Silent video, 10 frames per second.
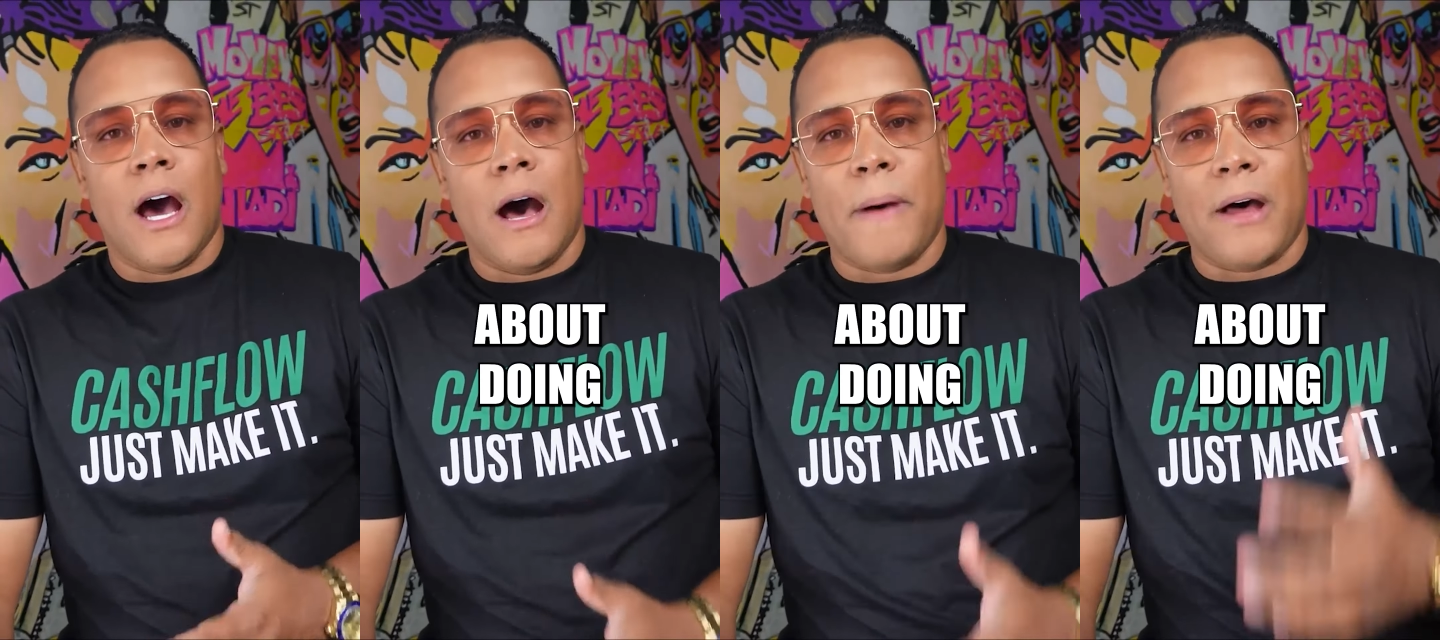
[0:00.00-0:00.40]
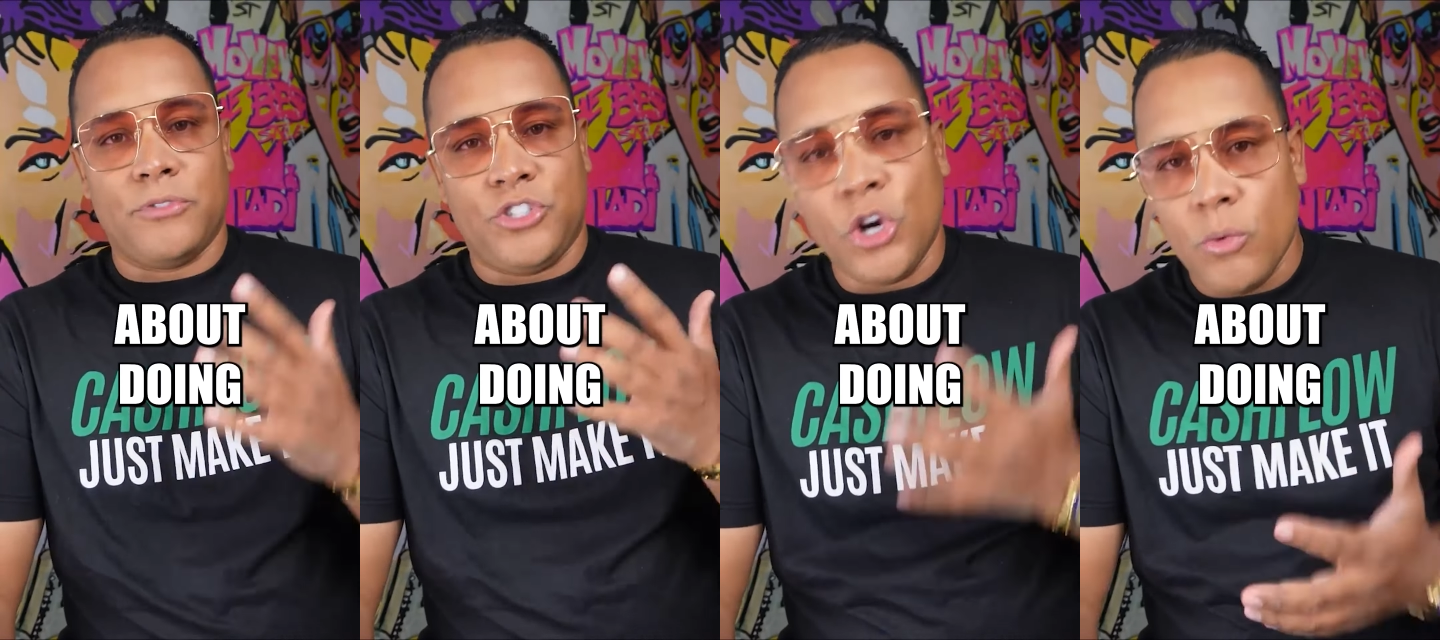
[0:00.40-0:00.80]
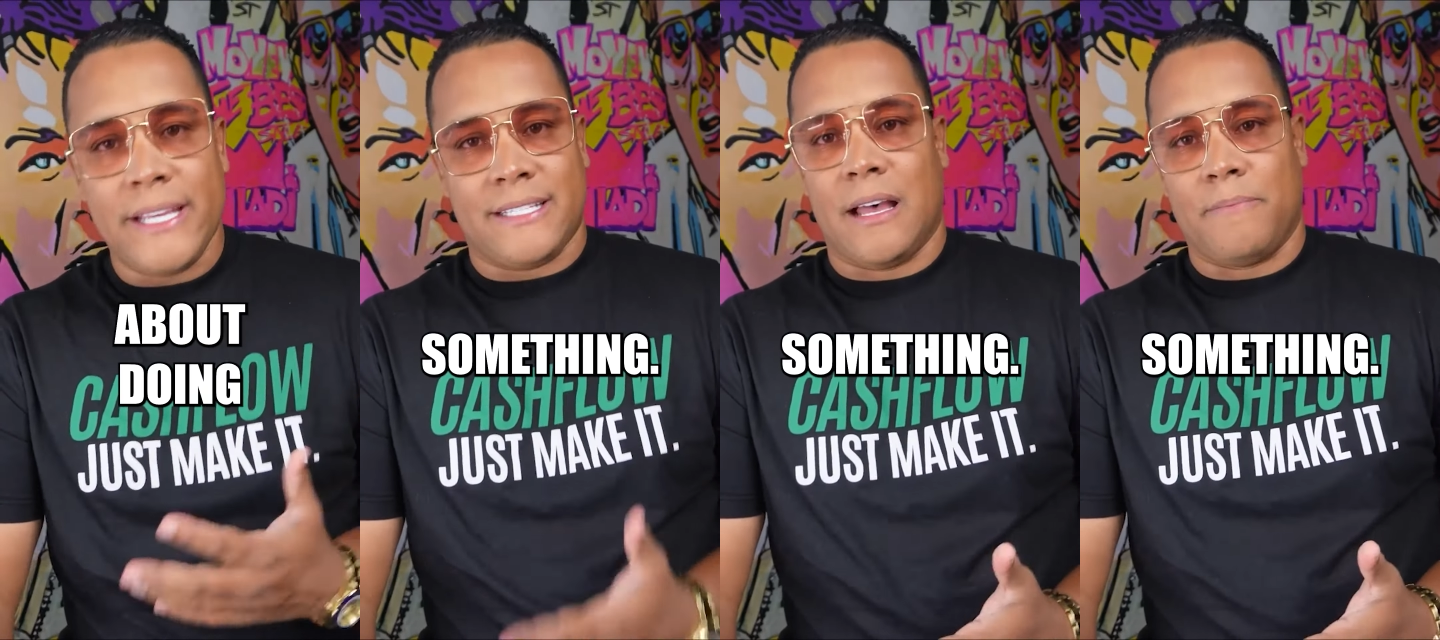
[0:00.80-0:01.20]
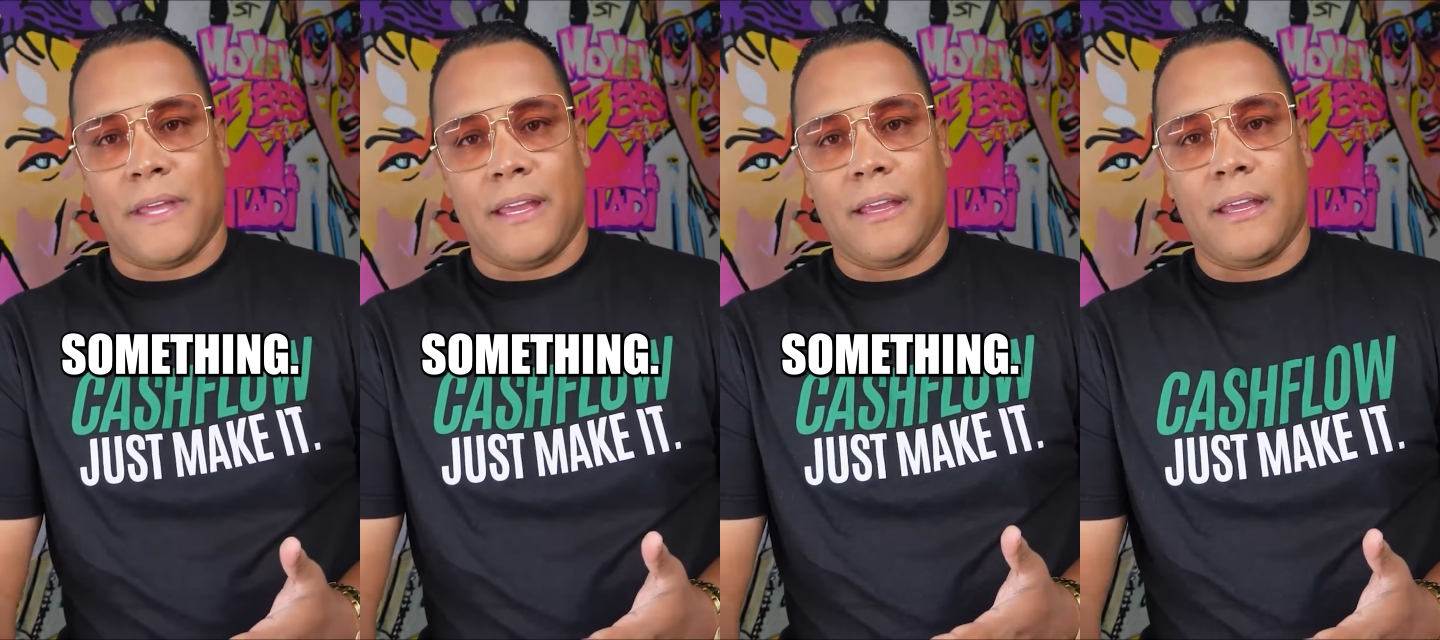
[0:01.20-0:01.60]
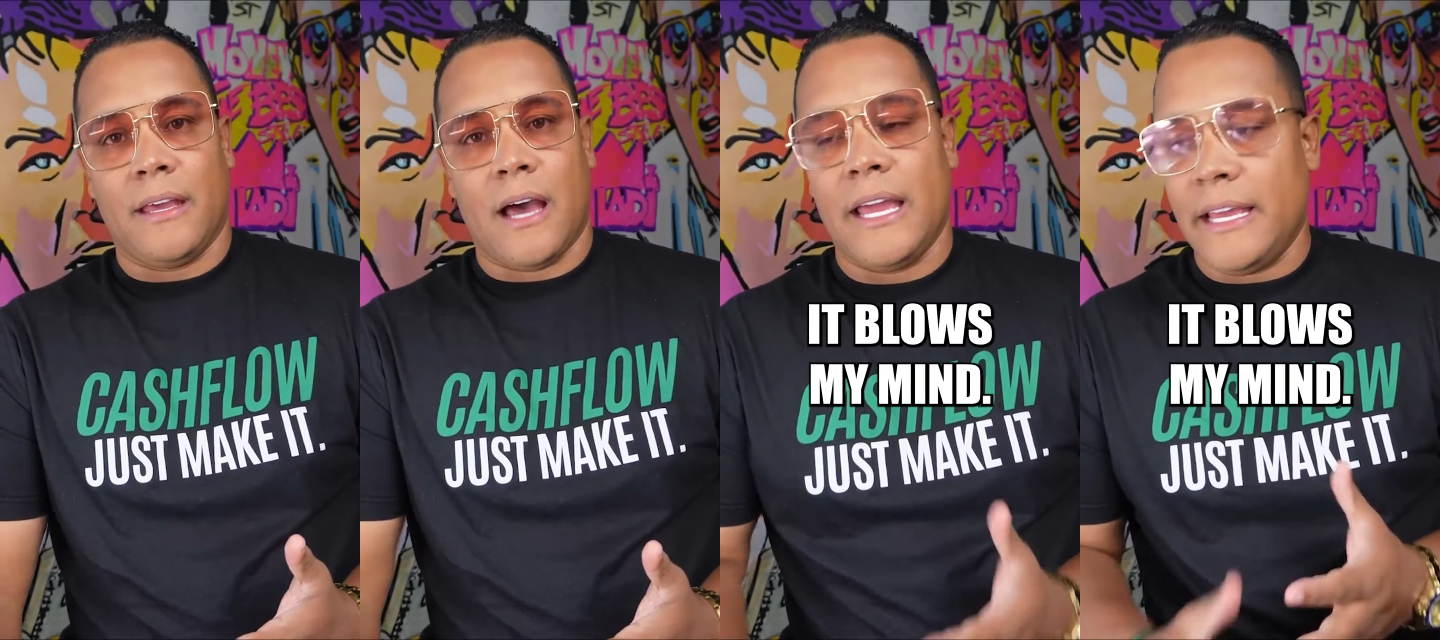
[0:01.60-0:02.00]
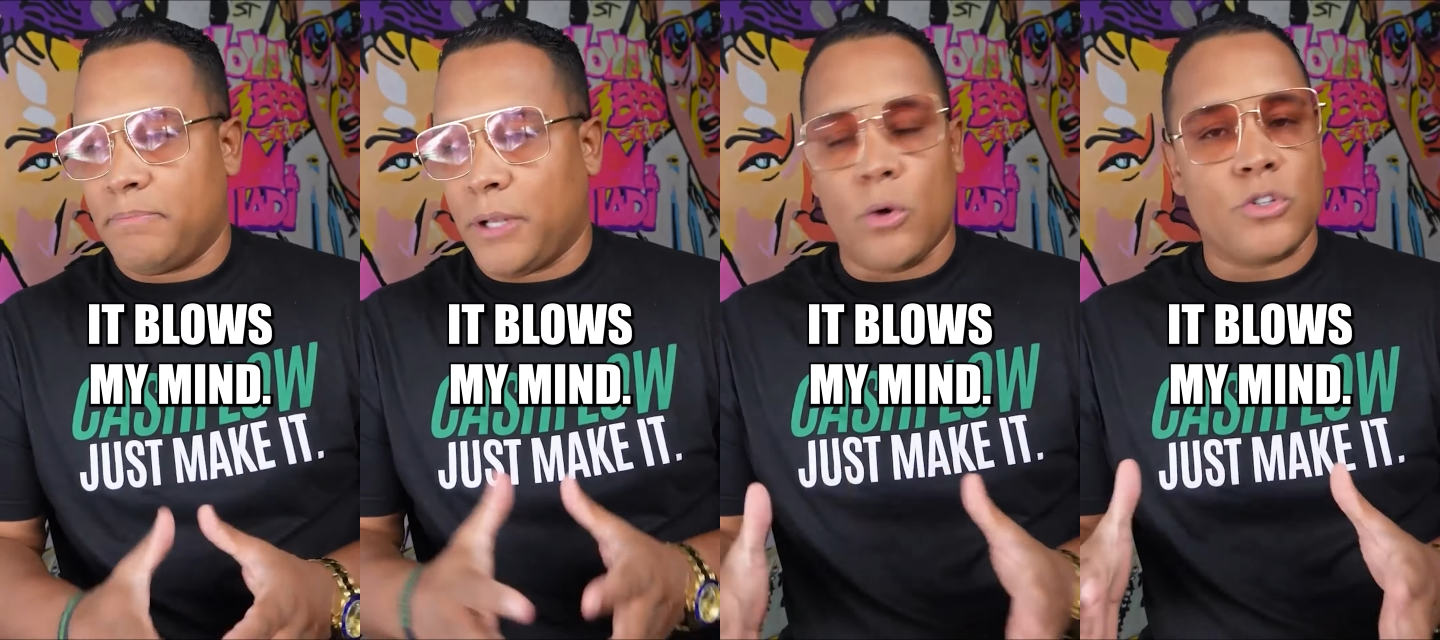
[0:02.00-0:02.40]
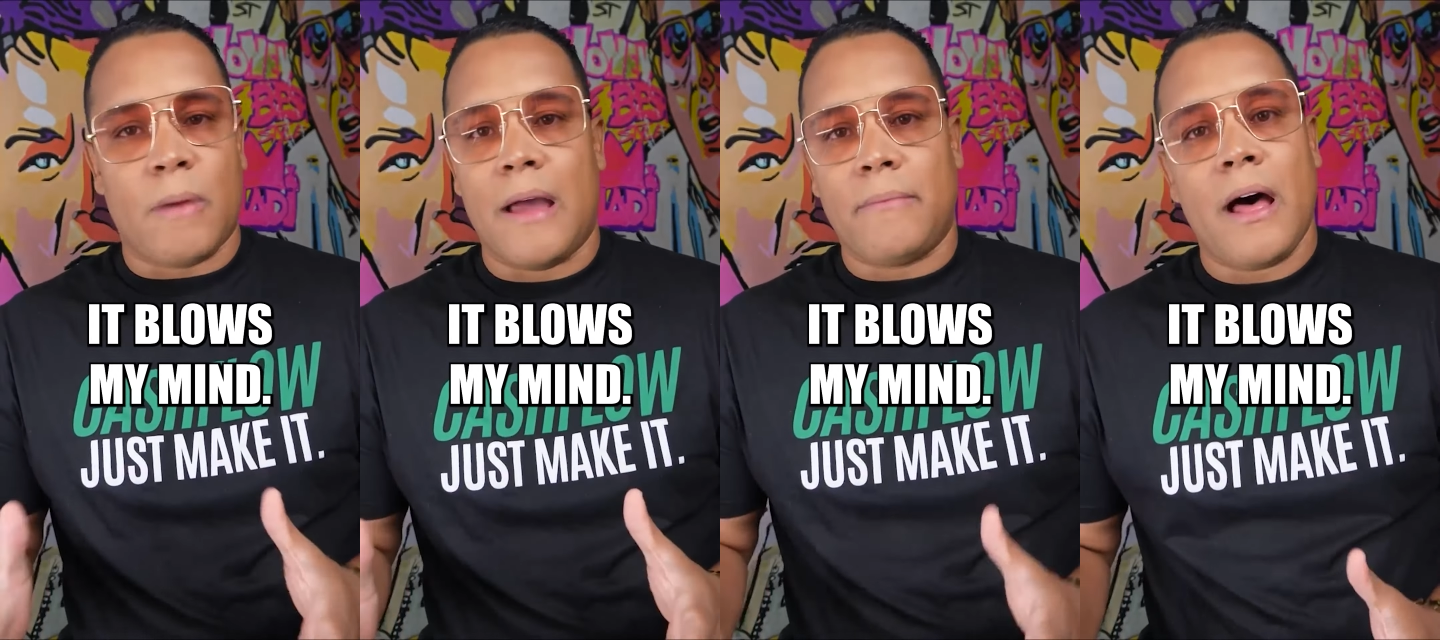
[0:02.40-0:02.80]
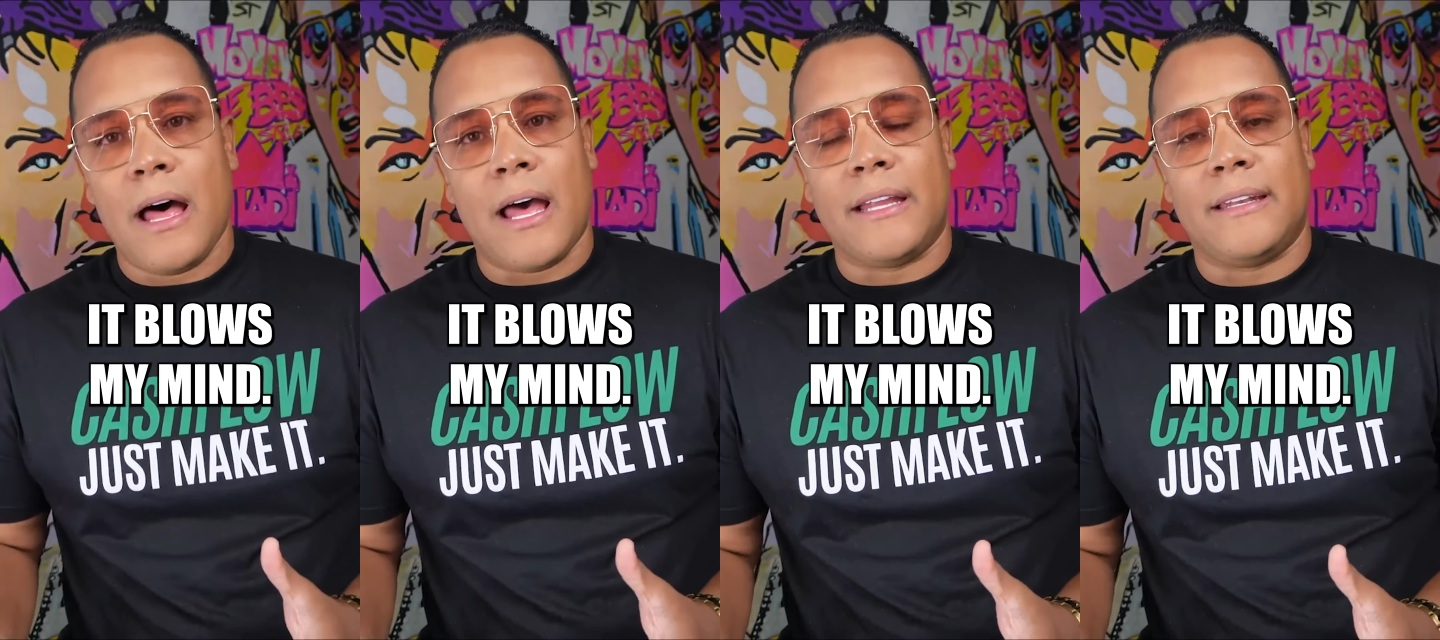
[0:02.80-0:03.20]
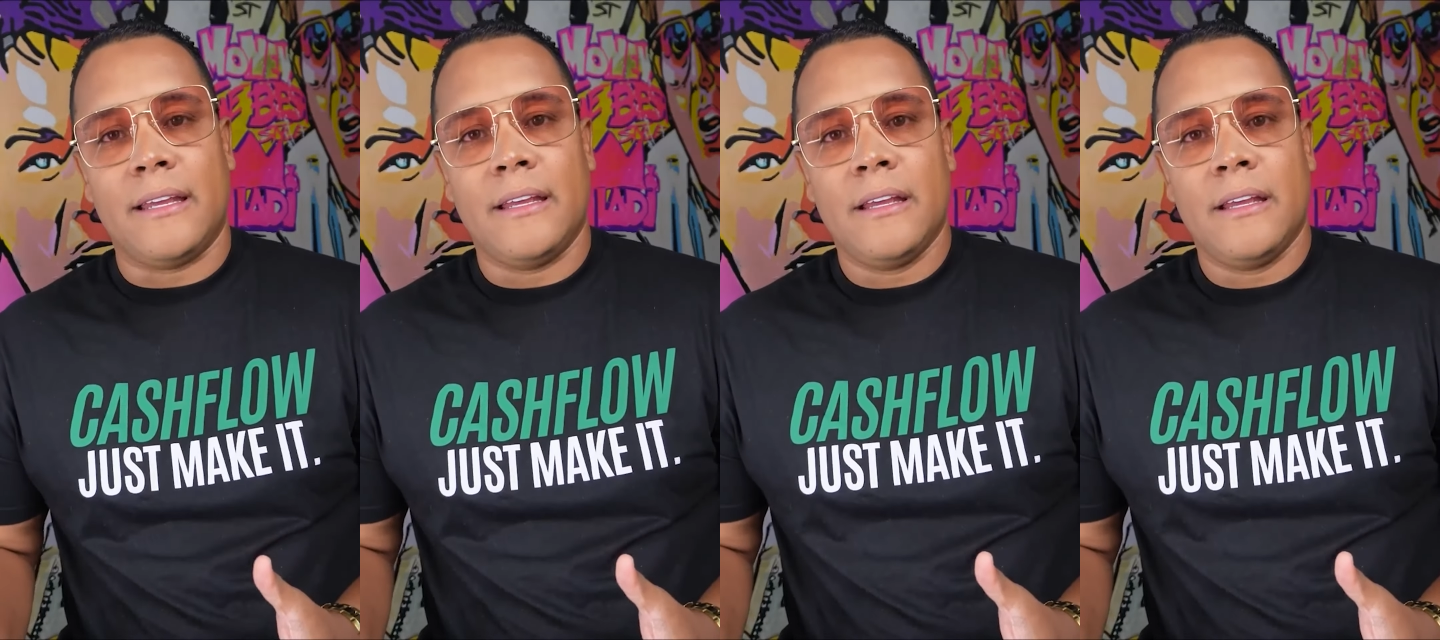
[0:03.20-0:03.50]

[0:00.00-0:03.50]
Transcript: about doing something. It blows my mind.